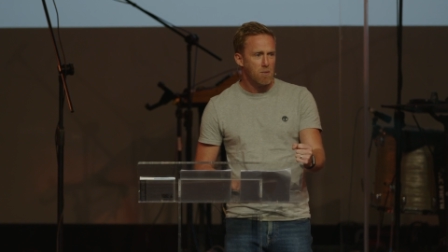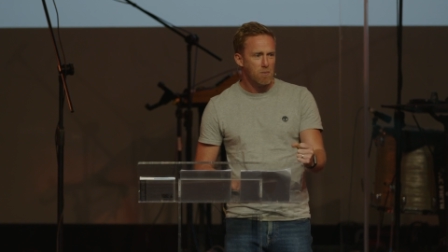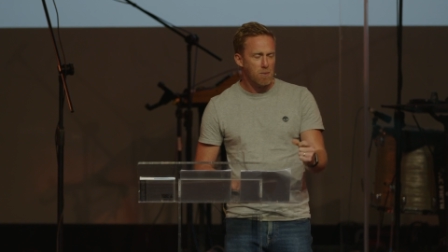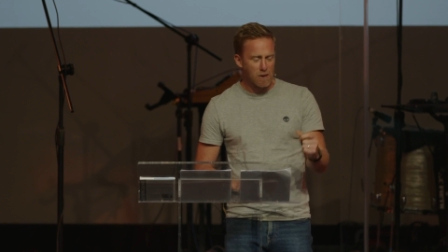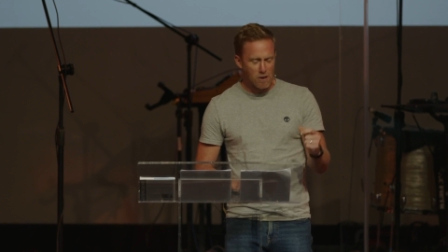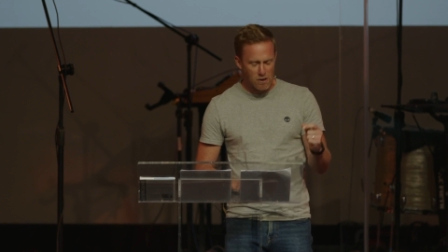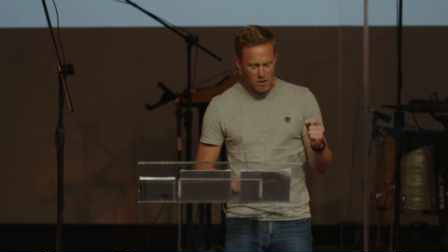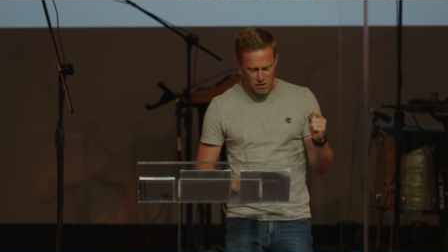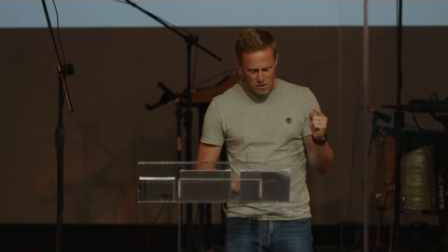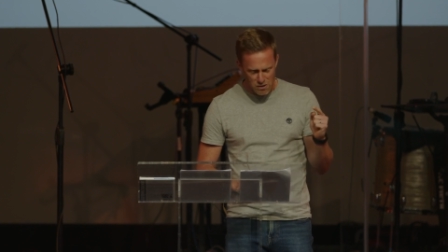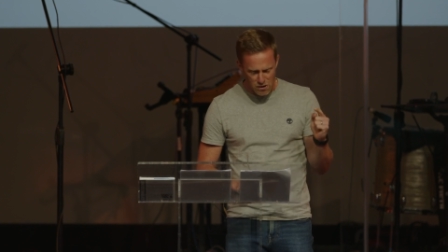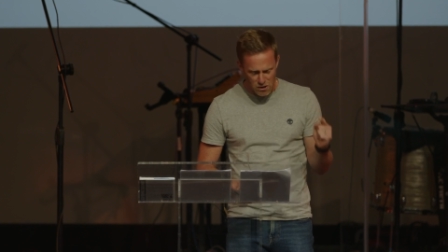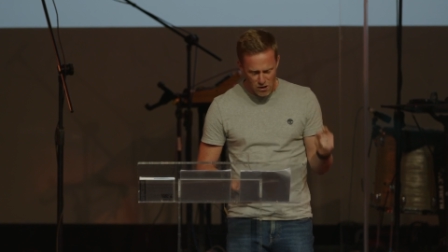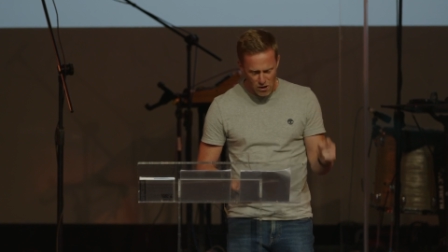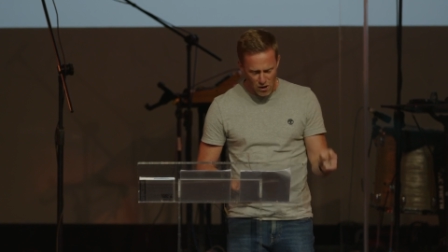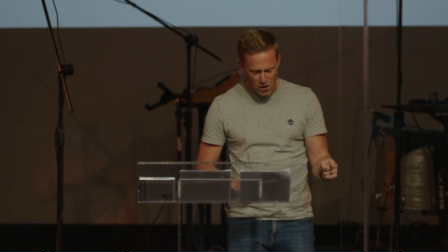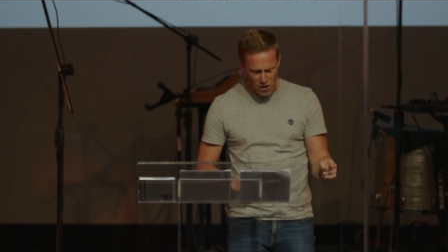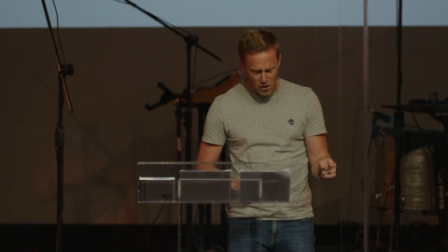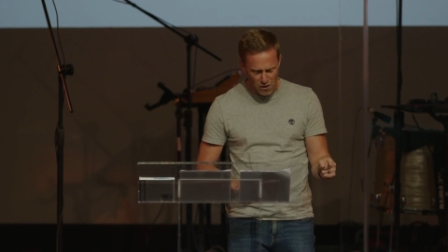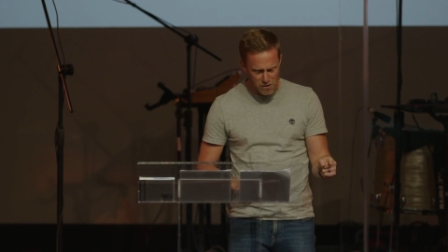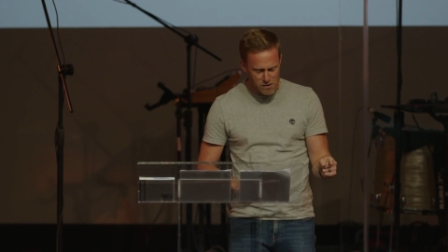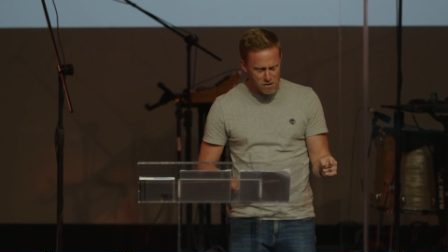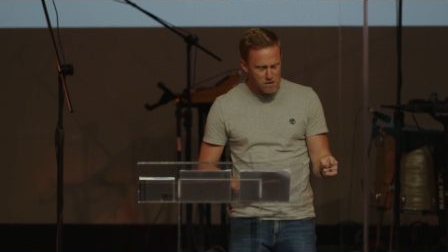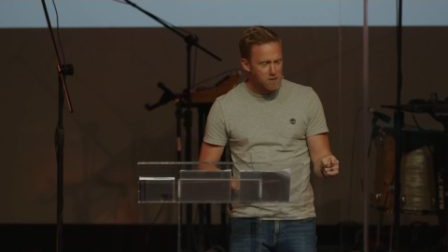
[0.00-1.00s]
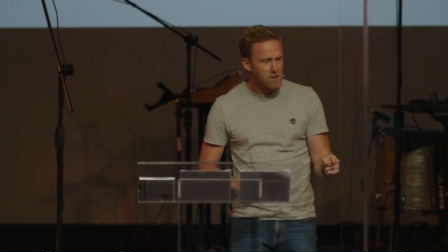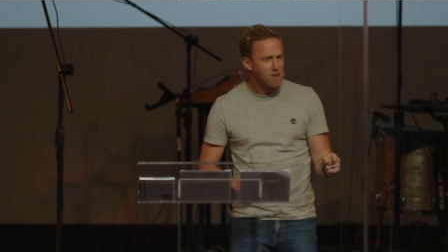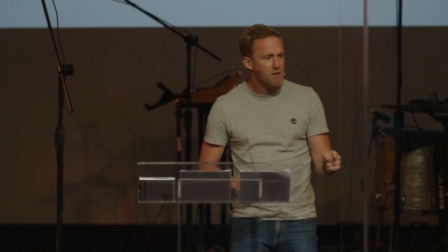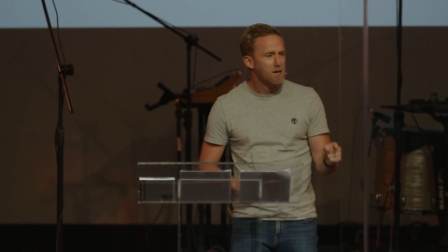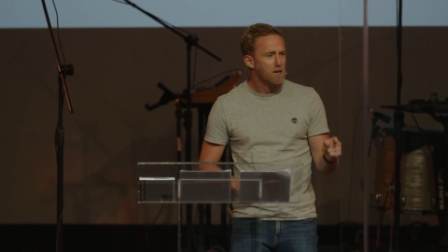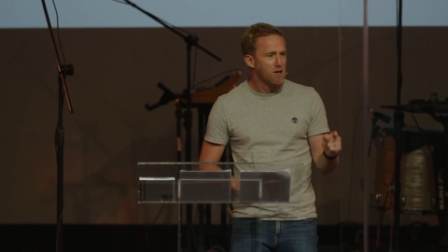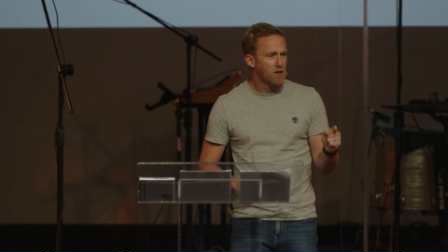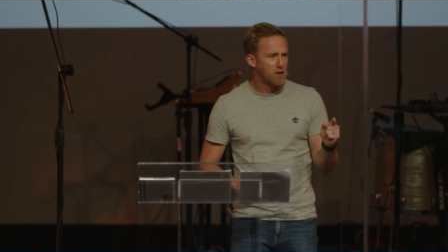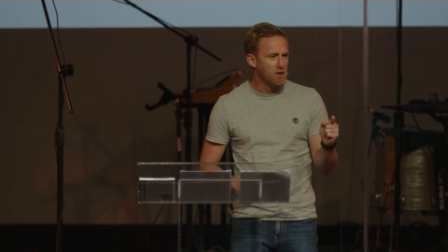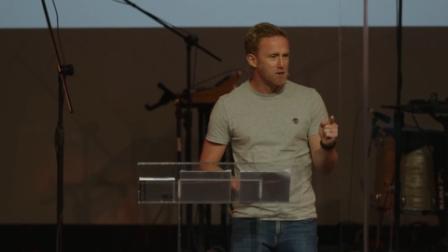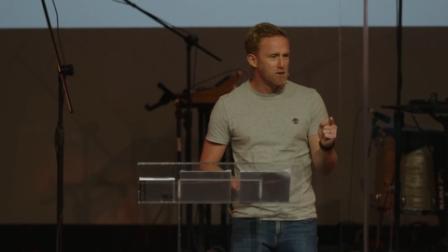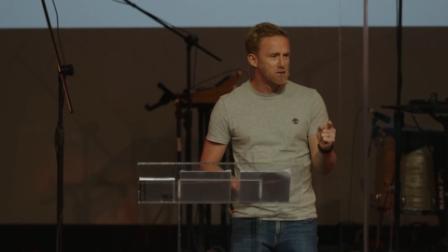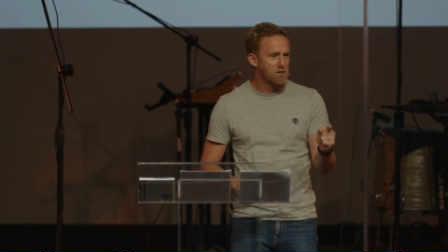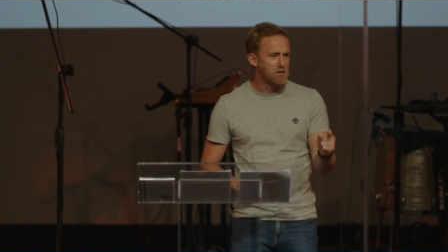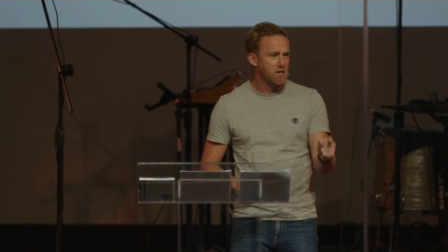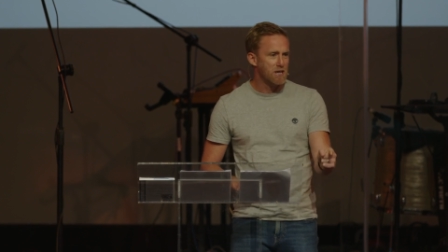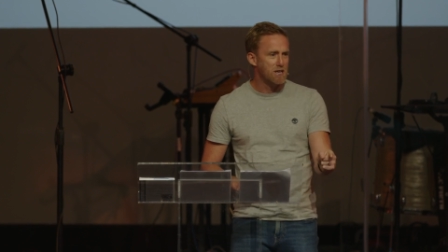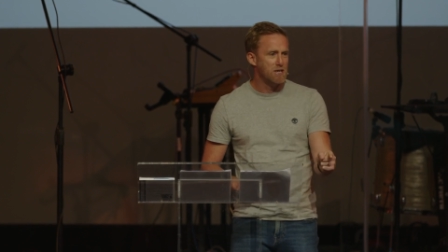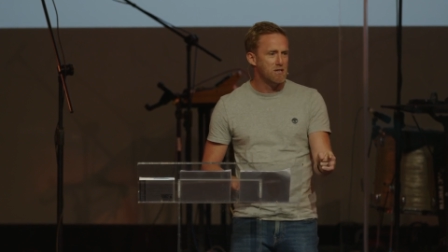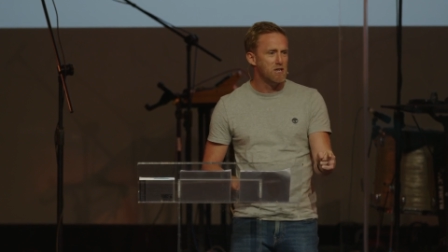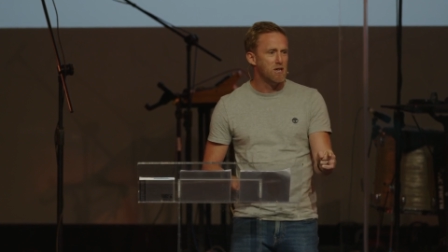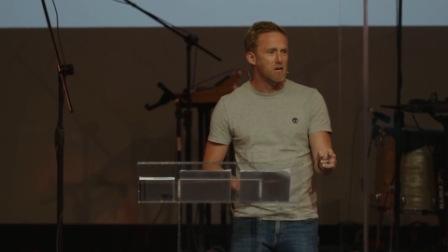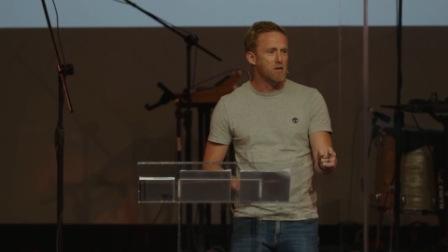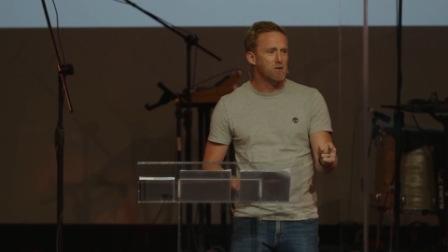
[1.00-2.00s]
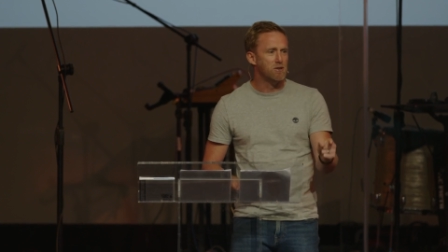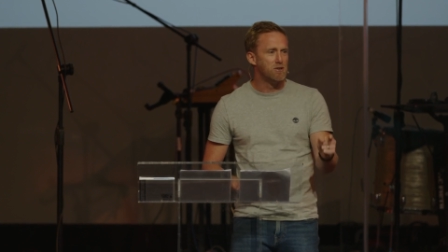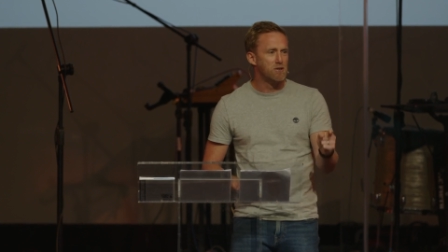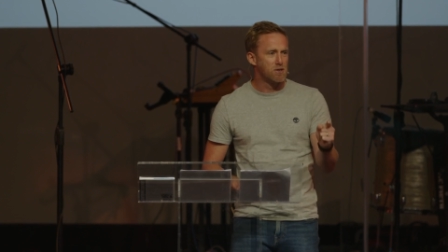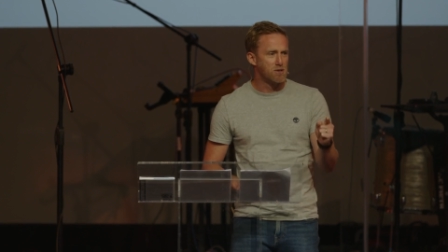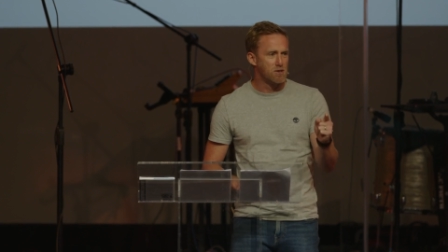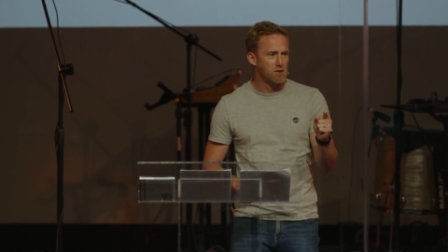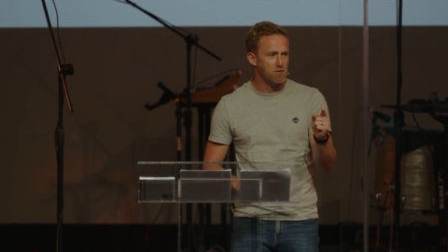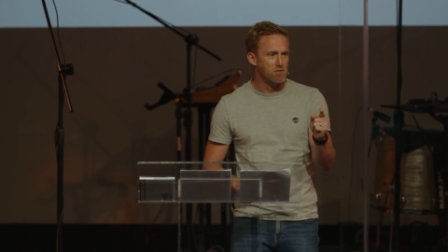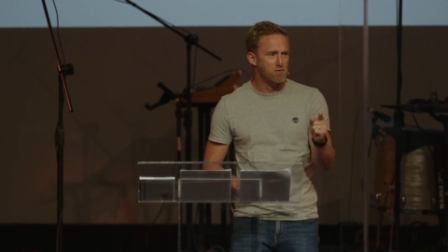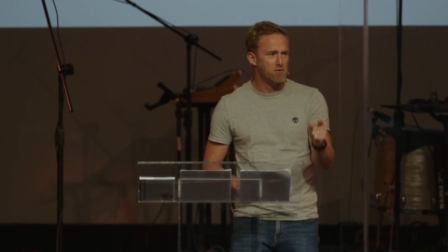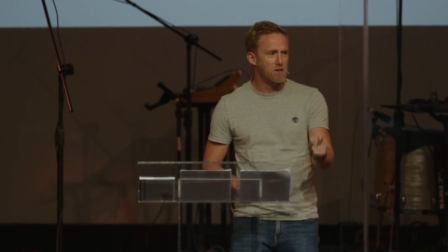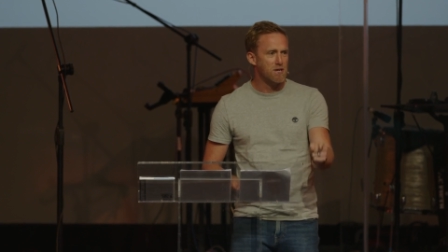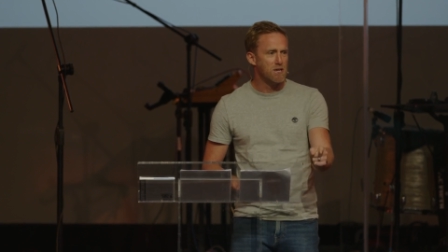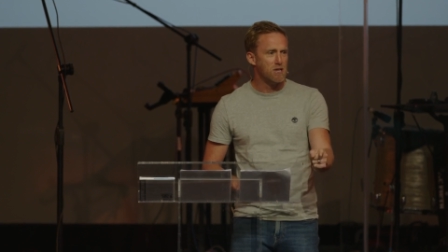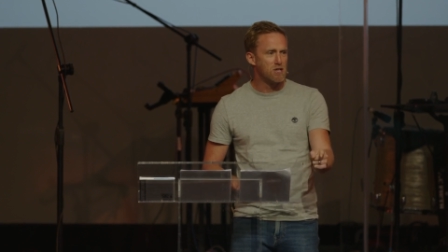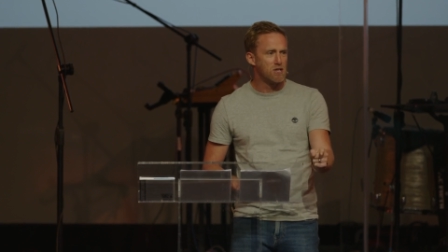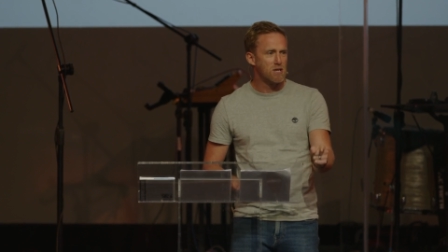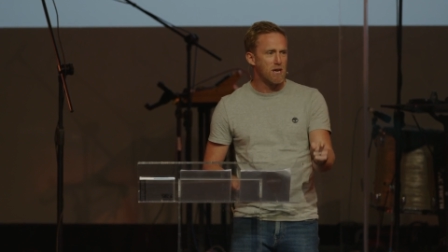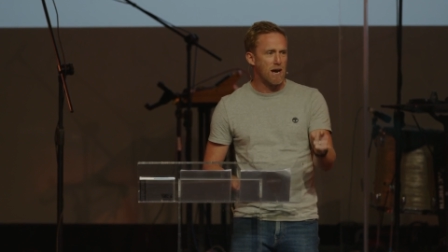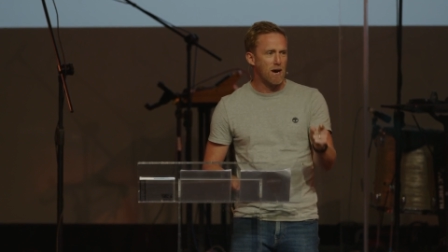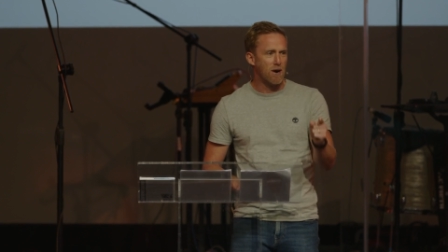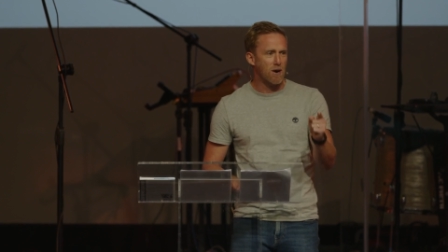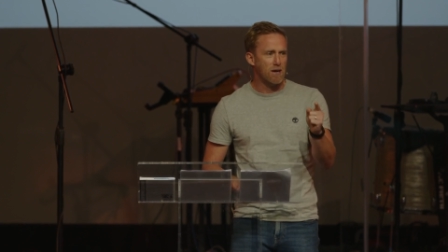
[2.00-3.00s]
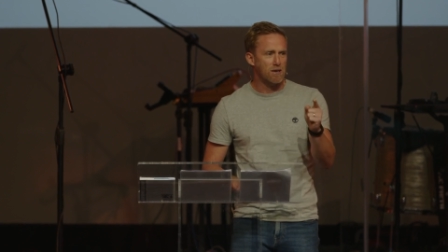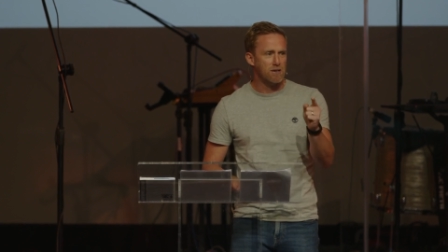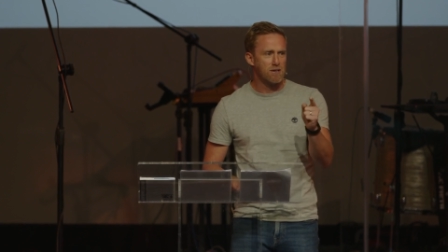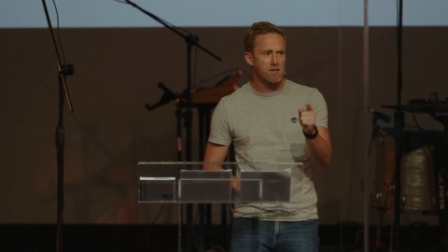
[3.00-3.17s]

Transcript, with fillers: because God continues to reach out